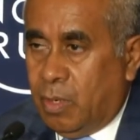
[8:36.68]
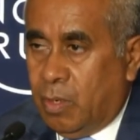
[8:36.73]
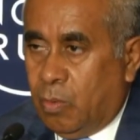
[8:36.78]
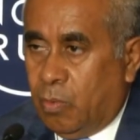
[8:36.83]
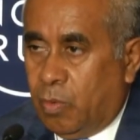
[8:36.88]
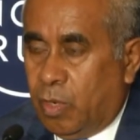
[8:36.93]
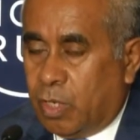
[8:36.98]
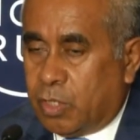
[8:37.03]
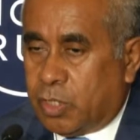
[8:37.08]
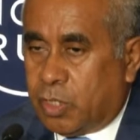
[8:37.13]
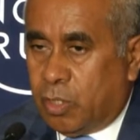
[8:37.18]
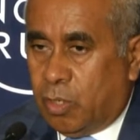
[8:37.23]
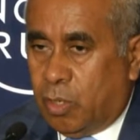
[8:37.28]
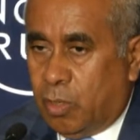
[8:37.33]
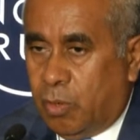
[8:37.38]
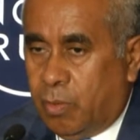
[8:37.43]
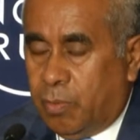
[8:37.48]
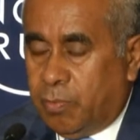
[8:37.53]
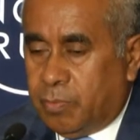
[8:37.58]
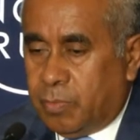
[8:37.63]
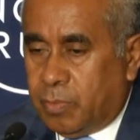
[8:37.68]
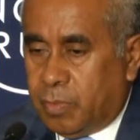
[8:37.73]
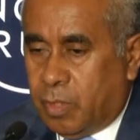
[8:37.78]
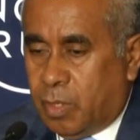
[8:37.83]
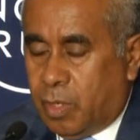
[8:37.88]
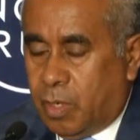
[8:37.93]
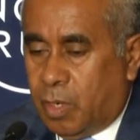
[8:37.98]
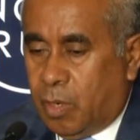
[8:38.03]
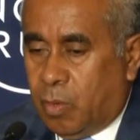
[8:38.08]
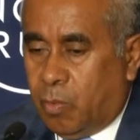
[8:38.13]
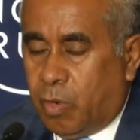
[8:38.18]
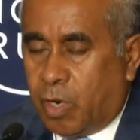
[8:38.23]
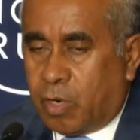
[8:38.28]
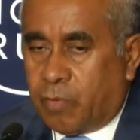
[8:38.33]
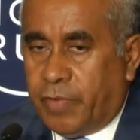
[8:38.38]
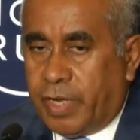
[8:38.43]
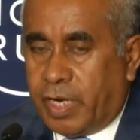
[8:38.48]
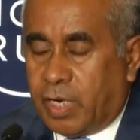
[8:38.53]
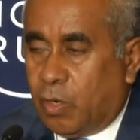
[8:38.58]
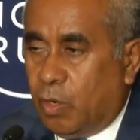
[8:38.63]
We also uh, work
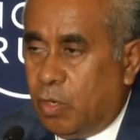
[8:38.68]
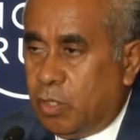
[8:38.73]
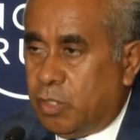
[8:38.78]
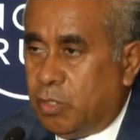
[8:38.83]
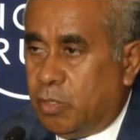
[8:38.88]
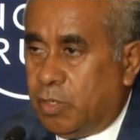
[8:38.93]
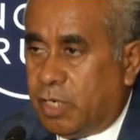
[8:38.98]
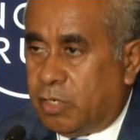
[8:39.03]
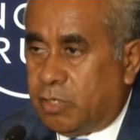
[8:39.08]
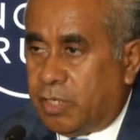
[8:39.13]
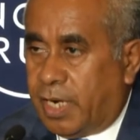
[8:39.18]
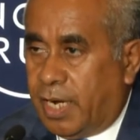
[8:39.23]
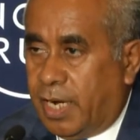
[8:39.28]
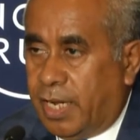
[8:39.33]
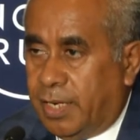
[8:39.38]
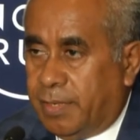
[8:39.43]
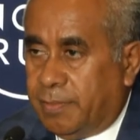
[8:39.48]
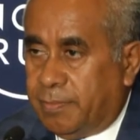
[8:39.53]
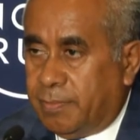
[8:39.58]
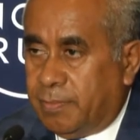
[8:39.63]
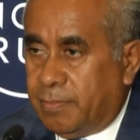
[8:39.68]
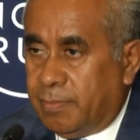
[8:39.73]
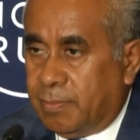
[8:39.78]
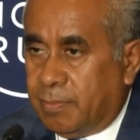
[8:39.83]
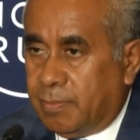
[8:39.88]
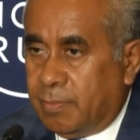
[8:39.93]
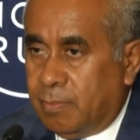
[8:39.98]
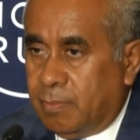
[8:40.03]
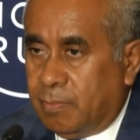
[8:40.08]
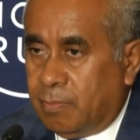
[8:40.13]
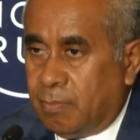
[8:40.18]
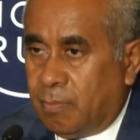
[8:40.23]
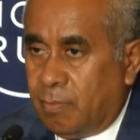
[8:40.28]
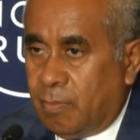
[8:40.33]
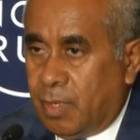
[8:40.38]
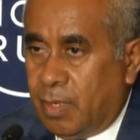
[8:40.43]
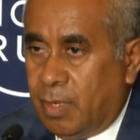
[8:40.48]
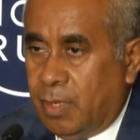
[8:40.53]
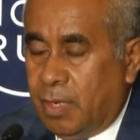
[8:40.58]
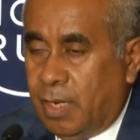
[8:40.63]
very closely with Australia.
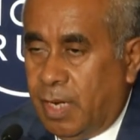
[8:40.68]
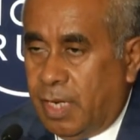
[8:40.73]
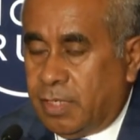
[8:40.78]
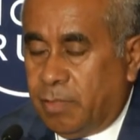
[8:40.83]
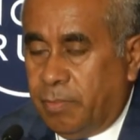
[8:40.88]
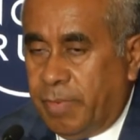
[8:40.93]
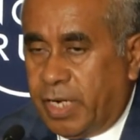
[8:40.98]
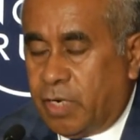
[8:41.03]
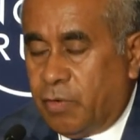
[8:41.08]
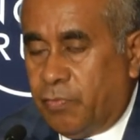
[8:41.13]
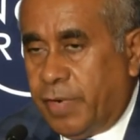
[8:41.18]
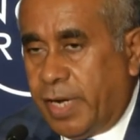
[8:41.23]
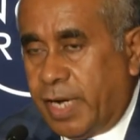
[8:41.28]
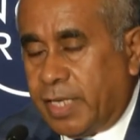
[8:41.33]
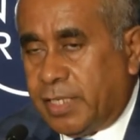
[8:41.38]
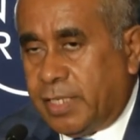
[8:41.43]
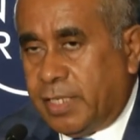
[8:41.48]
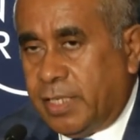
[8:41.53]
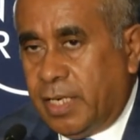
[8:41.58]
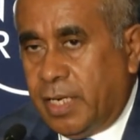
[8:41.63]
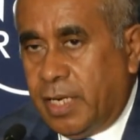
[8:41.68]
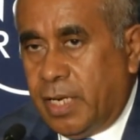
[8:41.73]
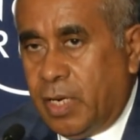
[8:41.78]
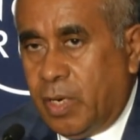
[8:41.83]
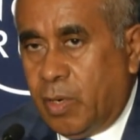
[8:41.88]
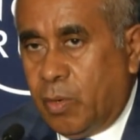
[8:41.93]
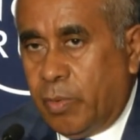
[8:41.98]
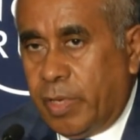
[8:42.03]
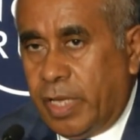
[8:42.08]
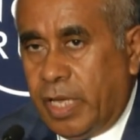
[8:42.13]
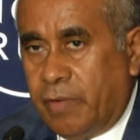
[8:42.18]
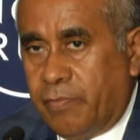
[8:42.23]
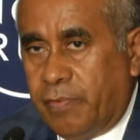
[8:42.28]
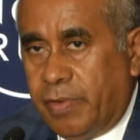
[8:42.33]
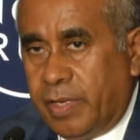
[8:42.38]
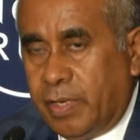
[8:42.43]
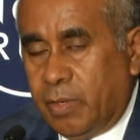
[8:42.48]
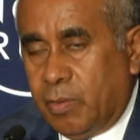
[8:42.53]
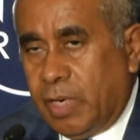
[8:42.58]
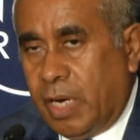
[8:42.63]
As a matter of fact, uh, we have
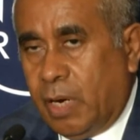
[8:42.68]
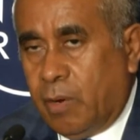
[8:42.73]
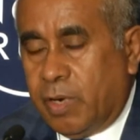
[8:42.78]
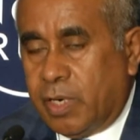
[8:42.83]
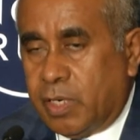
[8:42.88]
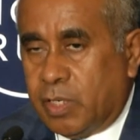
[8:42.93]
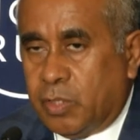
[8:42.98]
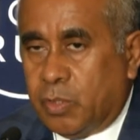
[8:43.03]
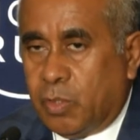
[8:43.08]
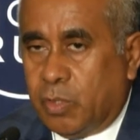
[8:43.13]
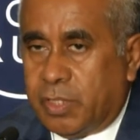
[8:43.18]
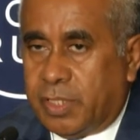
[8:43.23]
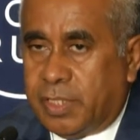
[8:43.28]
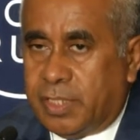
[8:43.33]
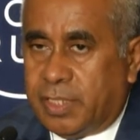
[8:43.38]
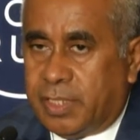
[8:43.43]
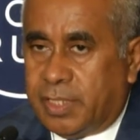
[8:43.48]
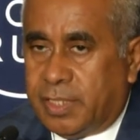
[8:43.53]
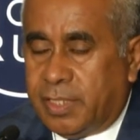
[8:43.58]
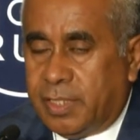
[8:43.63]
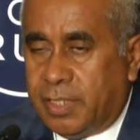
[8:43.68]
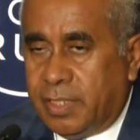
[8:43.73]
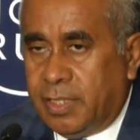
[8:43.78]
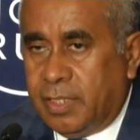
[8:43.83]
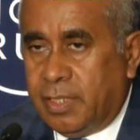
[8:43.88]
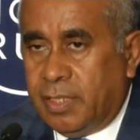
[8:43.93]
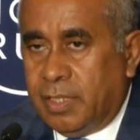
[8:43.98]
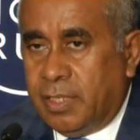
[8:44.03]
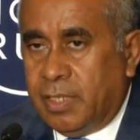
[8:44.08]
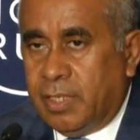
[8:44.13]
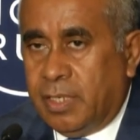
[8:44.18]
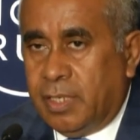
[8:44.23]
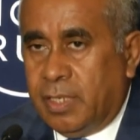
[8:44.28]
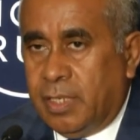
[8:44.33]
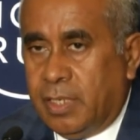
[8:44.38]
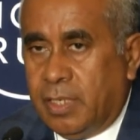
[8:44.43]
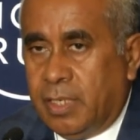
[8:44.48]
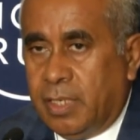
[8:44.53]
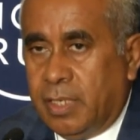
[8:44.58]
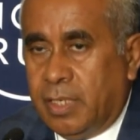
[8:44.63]
uh, our resources.
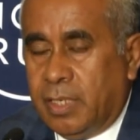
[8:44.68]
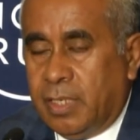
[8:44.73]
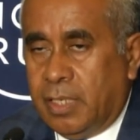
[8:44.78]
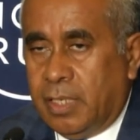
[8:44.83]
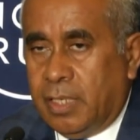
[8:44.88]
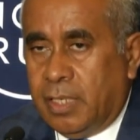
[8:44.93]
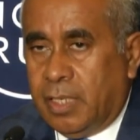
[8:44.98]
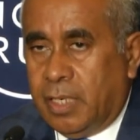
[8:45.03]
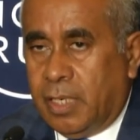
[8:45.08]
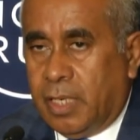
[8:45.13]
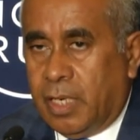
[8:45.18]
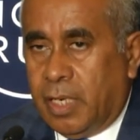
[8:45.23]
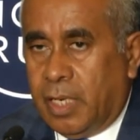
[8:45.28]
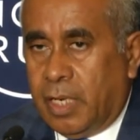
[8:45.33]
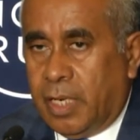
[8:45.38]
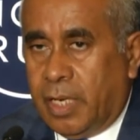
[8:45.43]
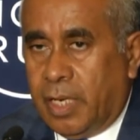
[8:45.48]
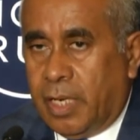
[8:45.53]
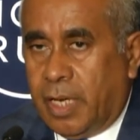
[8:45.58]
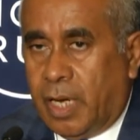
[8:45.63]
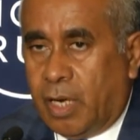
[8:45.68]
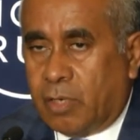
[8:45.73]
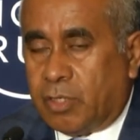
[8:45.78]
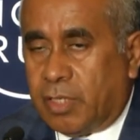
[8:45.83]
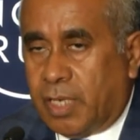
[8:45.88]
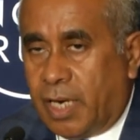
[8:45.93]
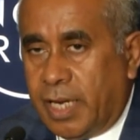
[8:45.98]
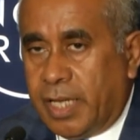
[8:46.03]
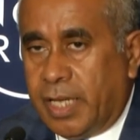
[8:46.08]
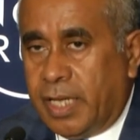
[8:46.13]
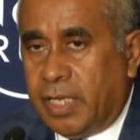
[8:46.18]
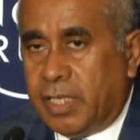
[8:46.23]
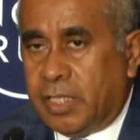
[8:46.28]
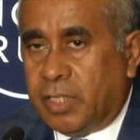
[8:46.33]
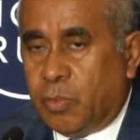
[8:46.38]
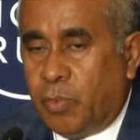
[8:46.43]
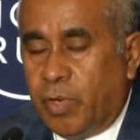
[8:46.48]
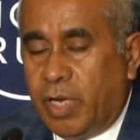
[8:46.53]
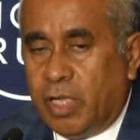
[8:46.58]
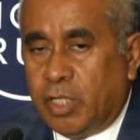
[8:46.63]
Uh, Australia
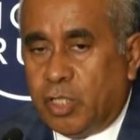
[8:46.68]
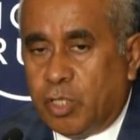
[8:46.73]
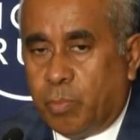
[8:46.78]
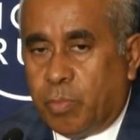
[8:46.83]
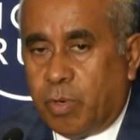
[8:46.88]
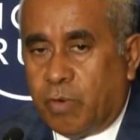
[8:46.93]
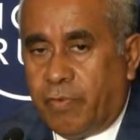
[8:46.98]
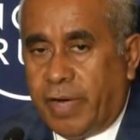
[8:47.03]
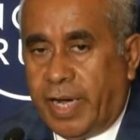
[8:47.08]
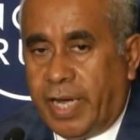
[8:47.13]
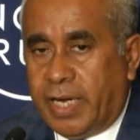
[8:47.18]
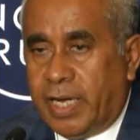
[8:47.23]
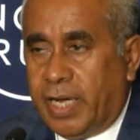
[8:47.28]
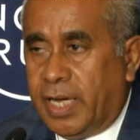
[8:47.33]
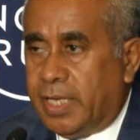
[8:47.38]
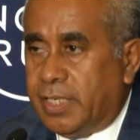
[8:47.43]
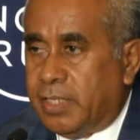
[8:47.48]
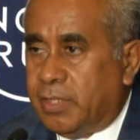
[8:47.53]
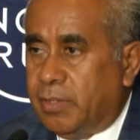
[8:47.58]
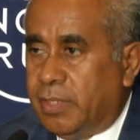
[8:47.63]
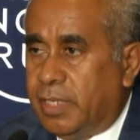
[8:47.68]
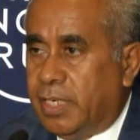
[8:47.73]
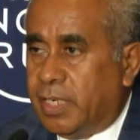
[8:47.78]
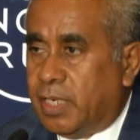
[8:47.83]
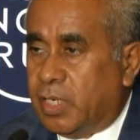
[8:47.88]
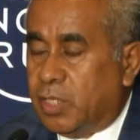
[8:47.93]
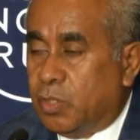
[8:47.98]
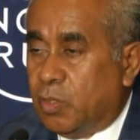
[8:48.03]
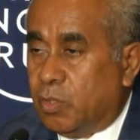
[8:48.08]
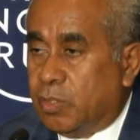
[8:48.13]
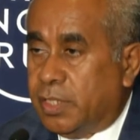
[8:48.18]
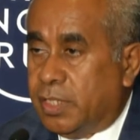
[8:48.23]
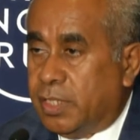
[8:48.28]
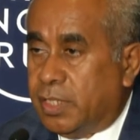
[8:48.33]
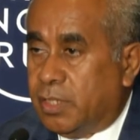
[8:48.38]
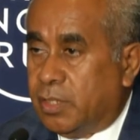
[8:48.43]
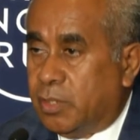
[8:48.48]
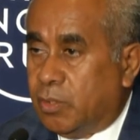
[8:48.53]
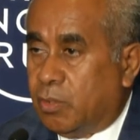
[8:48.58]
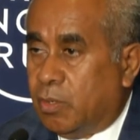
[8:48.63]
is willing to provide us with the resources
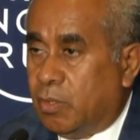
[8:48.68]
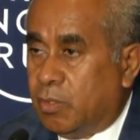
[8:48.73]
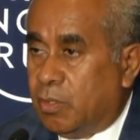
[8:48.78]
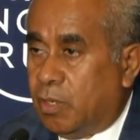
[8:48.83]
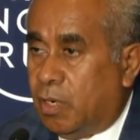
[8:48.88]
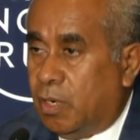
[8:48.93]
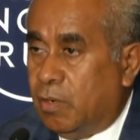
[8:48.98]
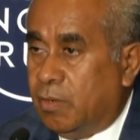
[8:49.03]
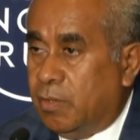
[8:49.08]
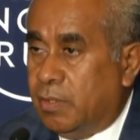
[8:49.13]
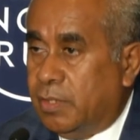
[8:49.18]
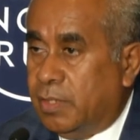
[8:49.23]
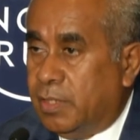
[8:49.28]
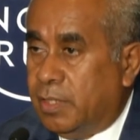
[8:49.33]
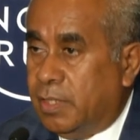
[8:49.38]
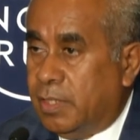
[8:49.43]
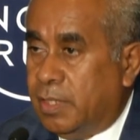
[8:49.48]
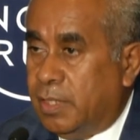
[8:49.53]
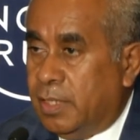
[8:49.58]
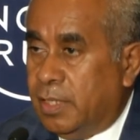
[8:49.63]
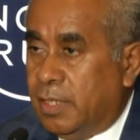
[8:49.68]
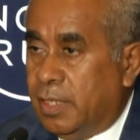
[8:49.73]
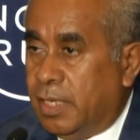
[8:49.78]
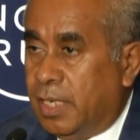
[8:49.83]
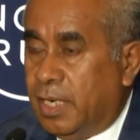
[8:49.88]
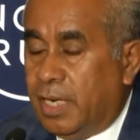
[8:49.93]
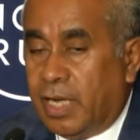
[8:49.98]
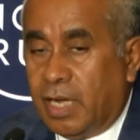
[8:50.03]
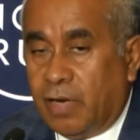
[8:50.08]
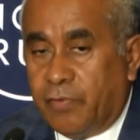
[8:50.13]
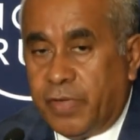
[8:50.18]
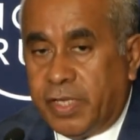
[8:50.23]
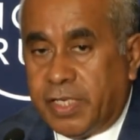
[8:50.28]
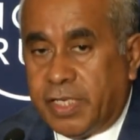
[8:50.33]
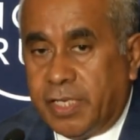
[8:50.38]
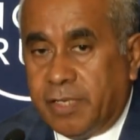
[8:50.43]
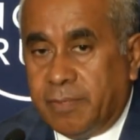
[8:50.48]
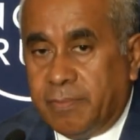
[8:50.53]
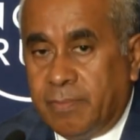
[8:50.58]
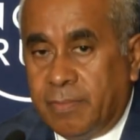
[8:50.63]
to control illegal
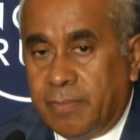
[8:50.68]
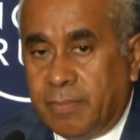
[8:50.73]
fishing,